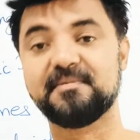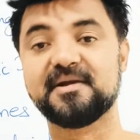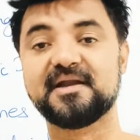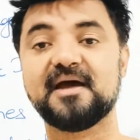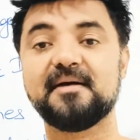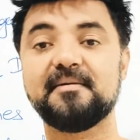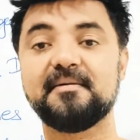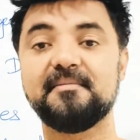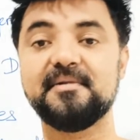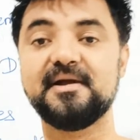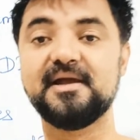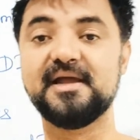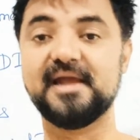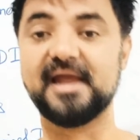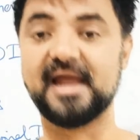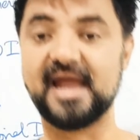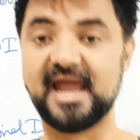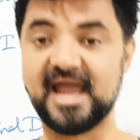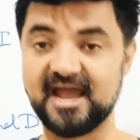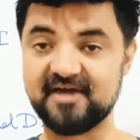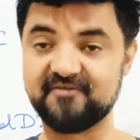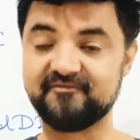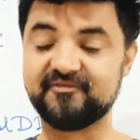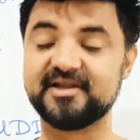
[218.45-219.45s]
But our
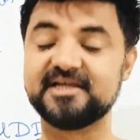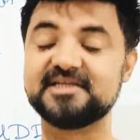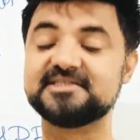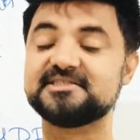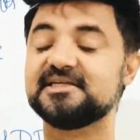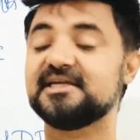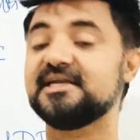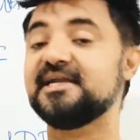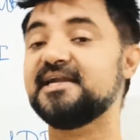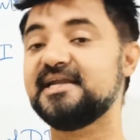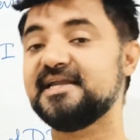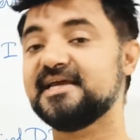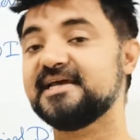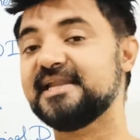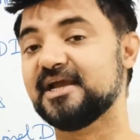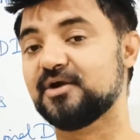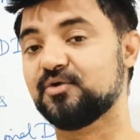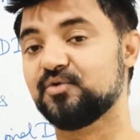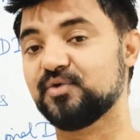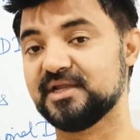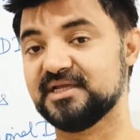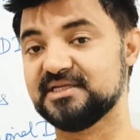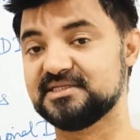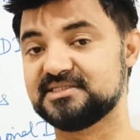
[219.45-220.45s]
average Indian
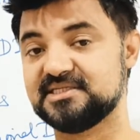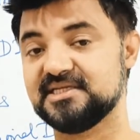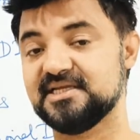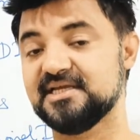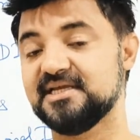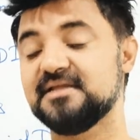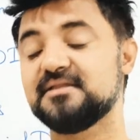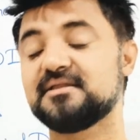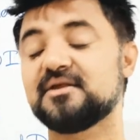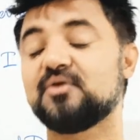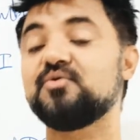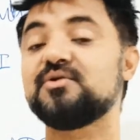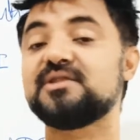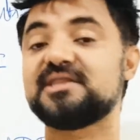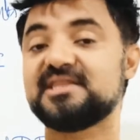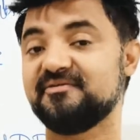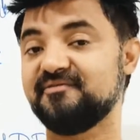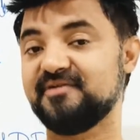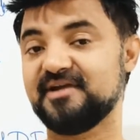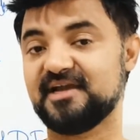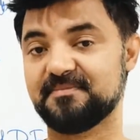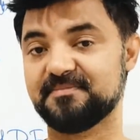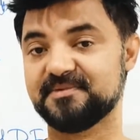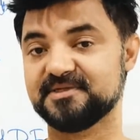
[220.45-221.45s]
accuracy is around
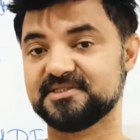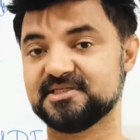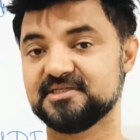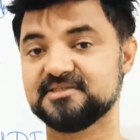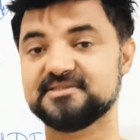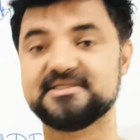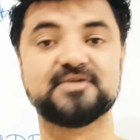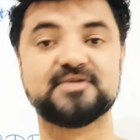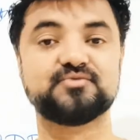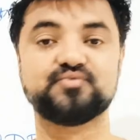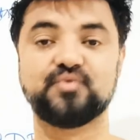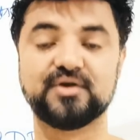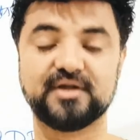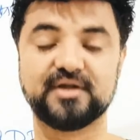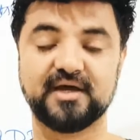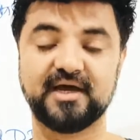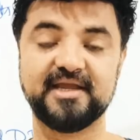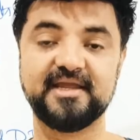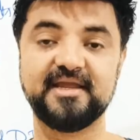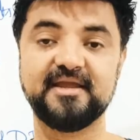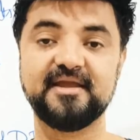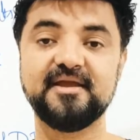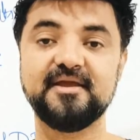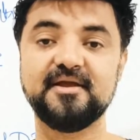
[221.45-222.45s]
70%. That's what
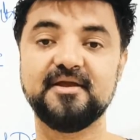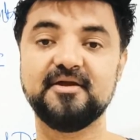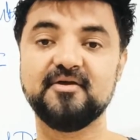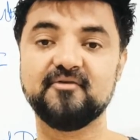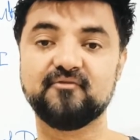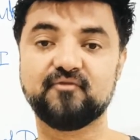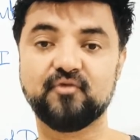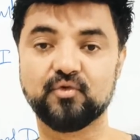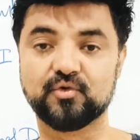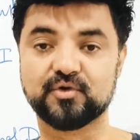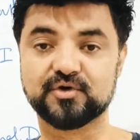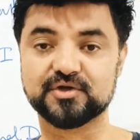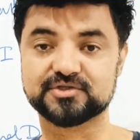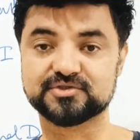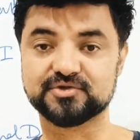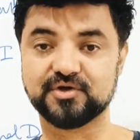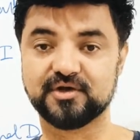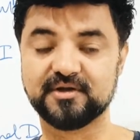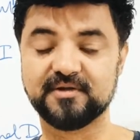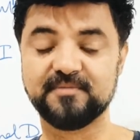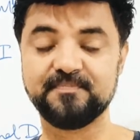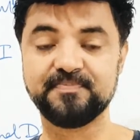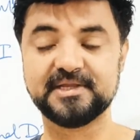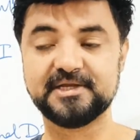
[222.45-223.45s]
I focused
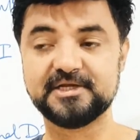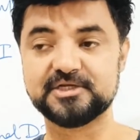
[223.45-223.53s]
on.